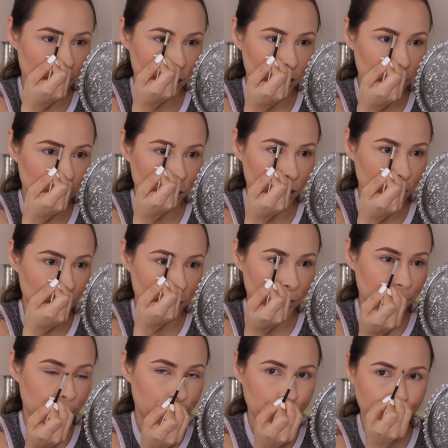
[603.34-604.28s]
it to
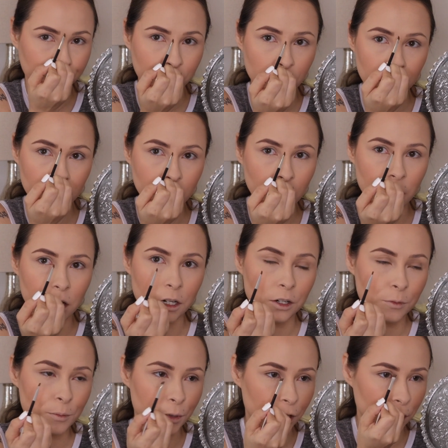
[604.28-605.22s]
the
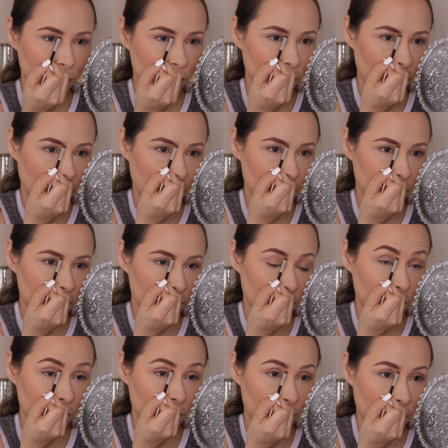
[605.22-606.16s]
inner part of
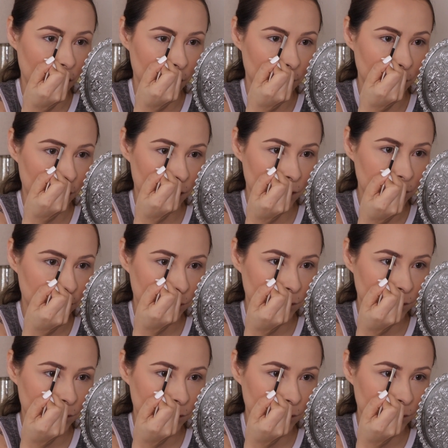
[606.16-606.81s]
the eyebrow.